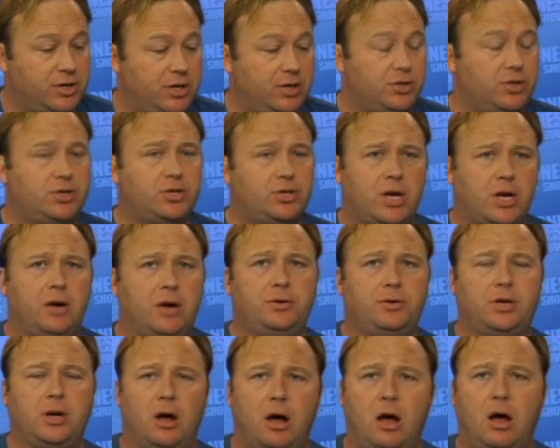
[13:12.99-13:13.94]
and it just
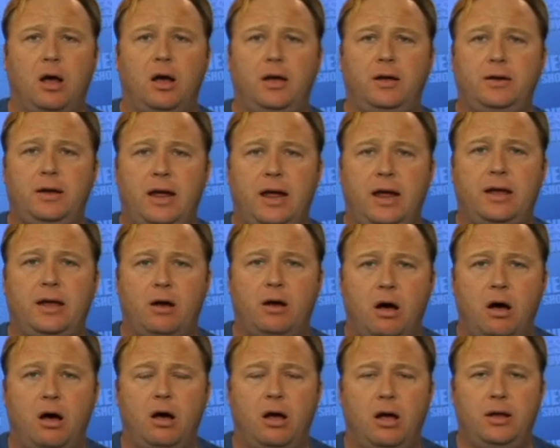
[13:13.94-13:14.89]
goes on and
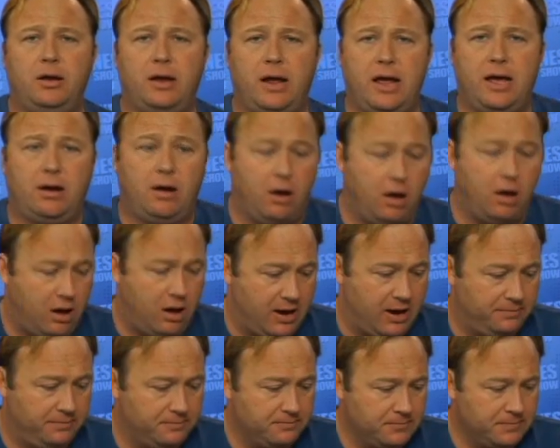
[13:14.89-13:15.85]
on and
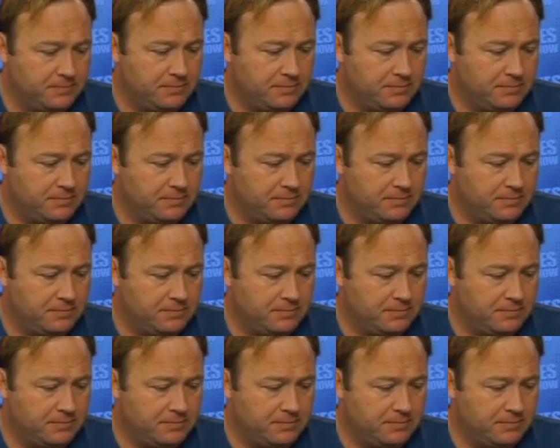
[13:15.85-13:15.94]
on.